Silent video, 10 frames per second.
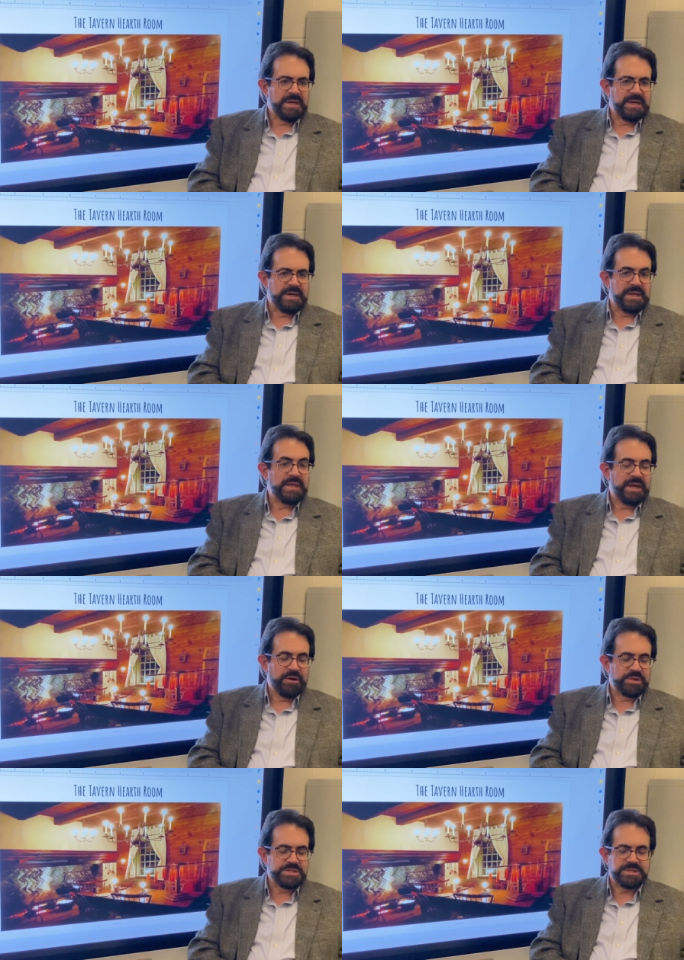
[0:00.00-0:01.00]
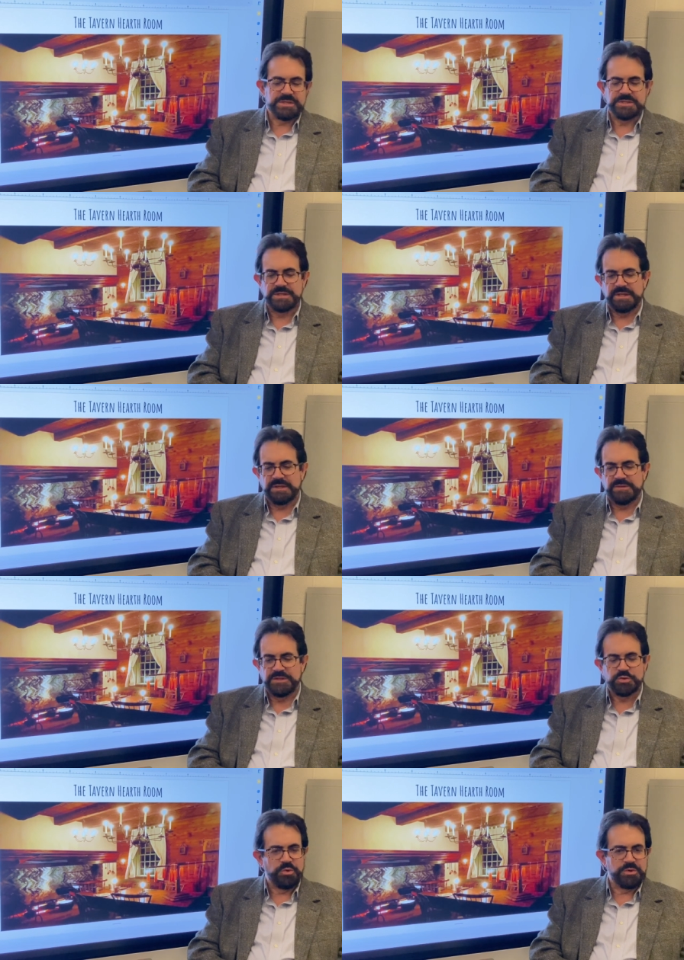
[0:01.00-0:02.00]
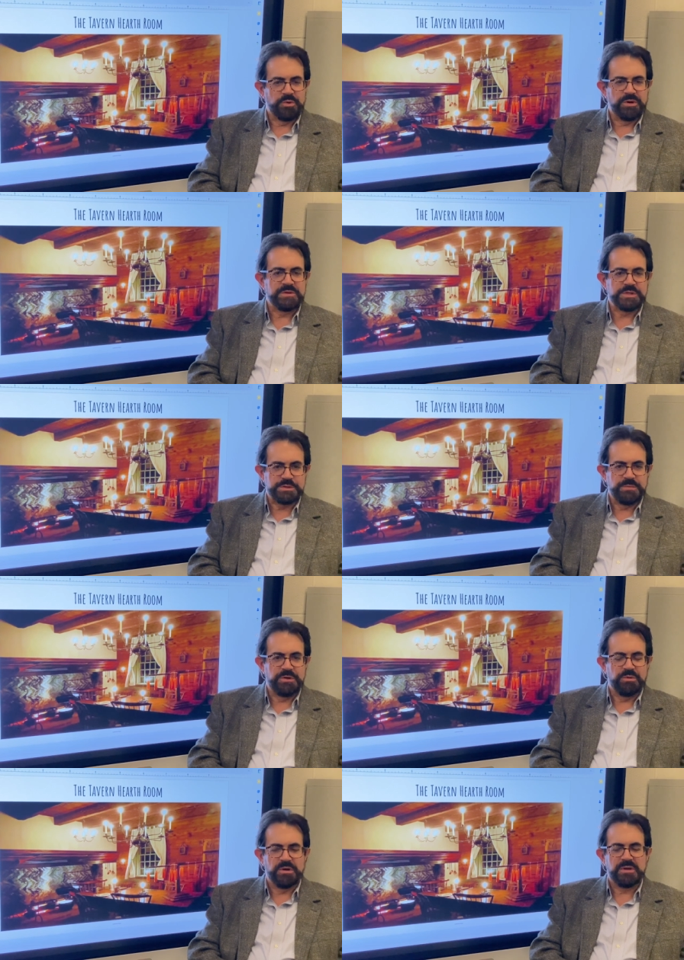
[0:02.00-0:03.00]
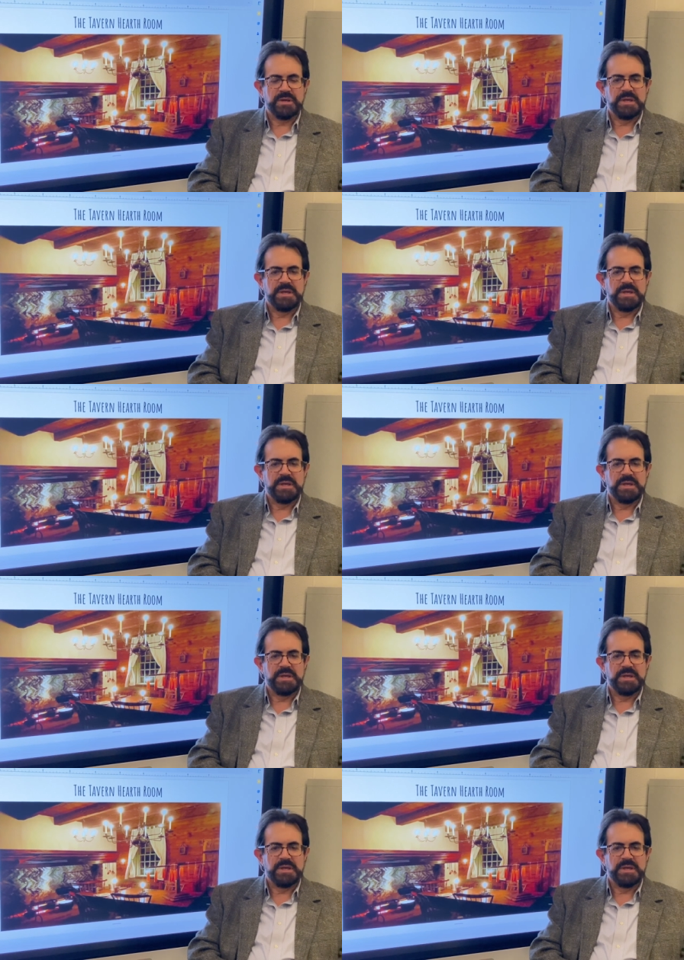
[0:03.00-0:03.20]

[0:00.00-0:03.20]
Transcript: uh, inherits this, uh, this woodwork, this millwork,